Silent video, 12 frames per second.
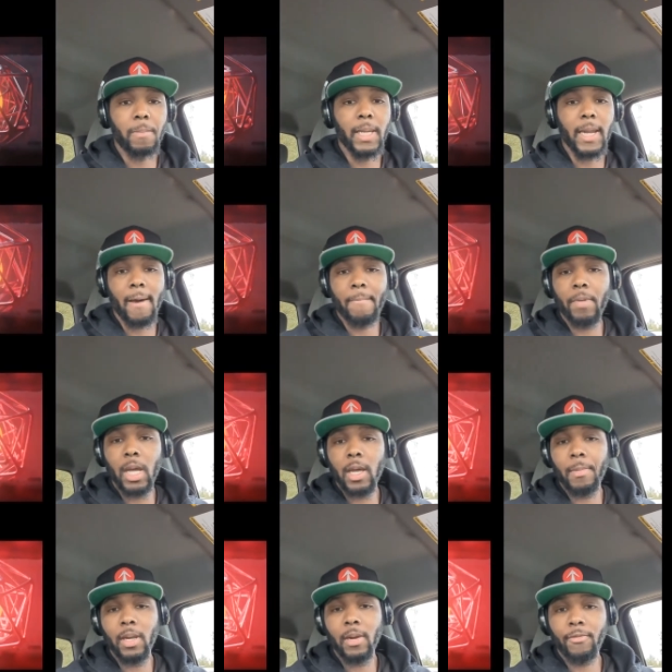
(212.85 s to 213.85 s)
I mean? I've uh,
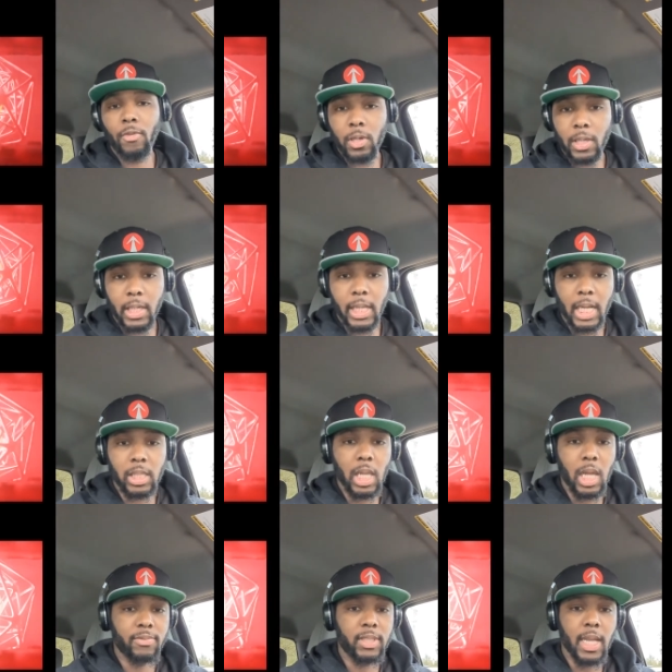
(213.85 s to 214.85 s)
been afforded a nice
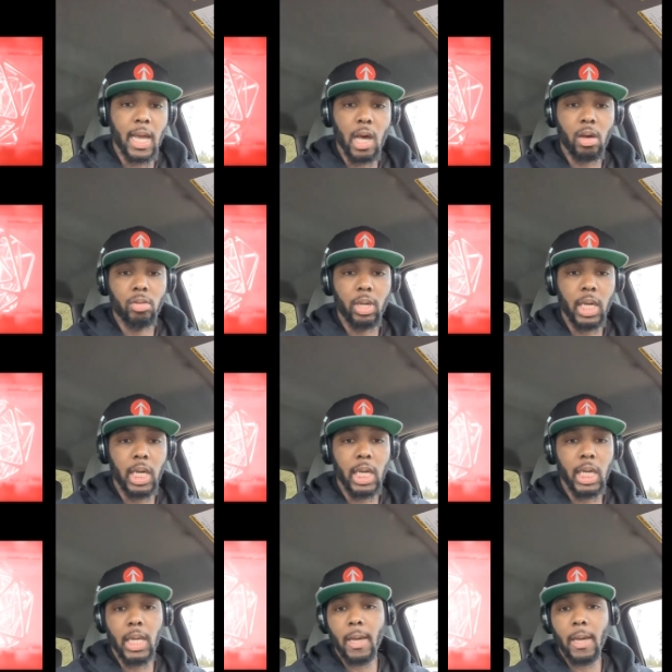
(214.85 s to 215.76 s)
lifestyle and